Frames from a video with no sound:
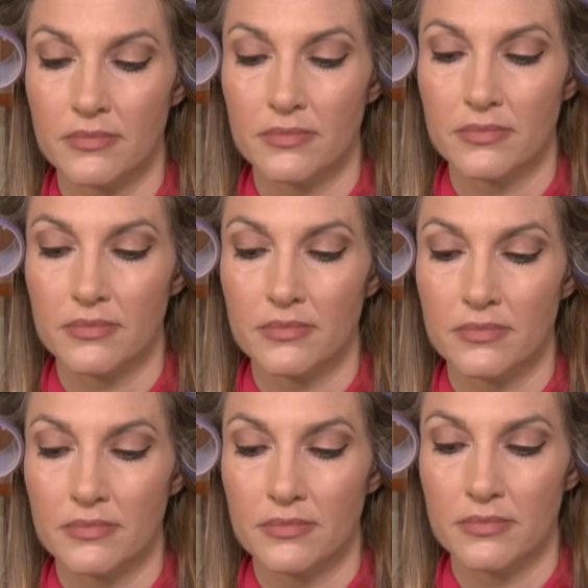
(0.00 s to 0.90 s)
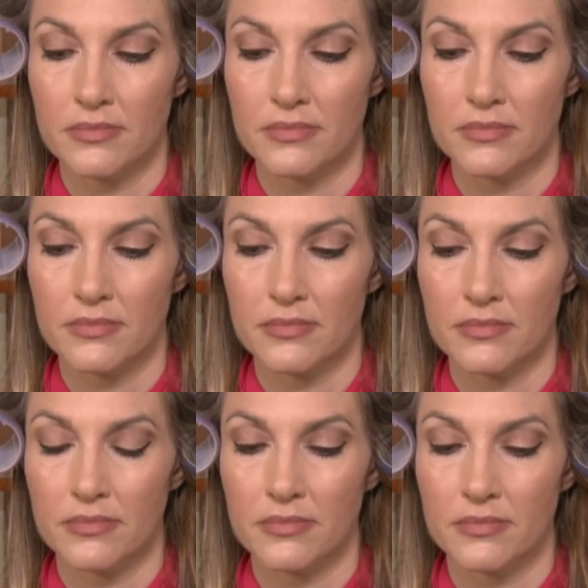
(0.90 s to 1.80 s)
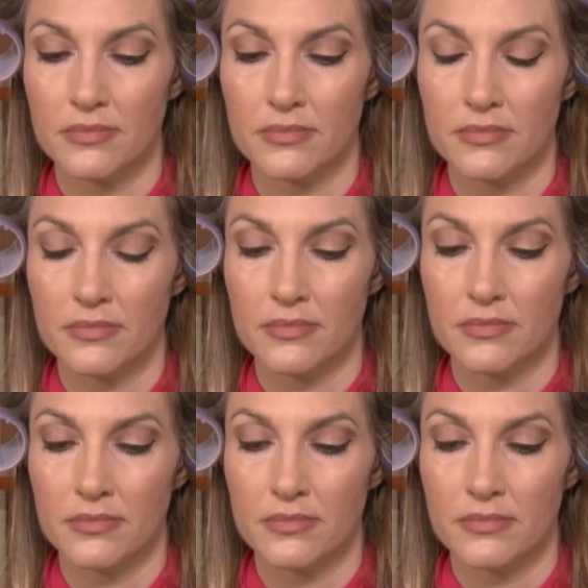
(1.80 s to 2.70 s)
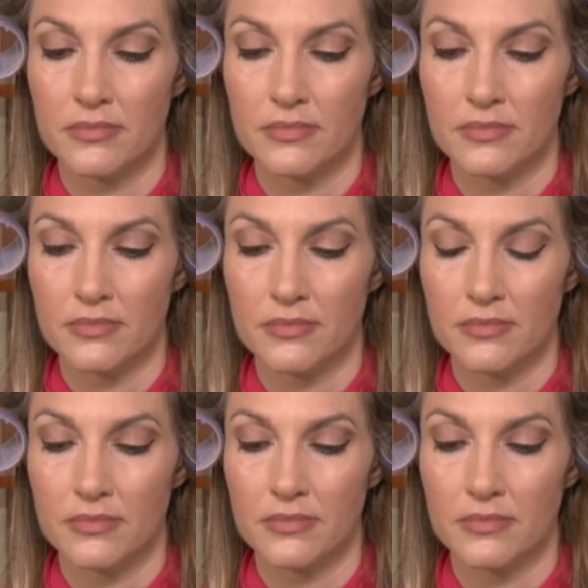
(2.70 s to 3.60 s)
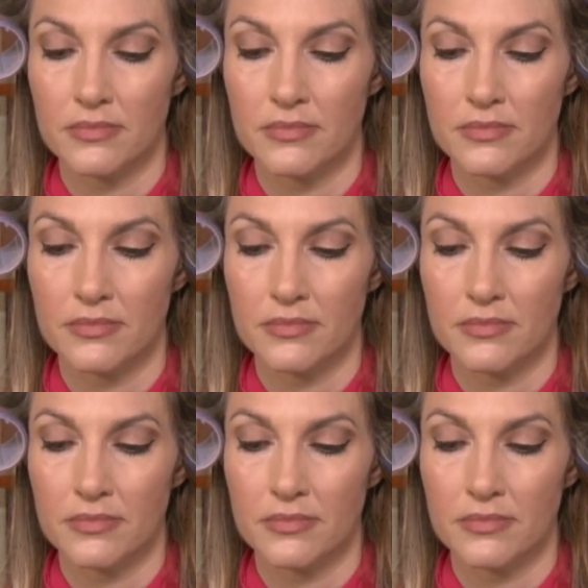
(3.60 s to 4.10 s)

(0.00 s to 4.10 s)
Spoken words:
(silent)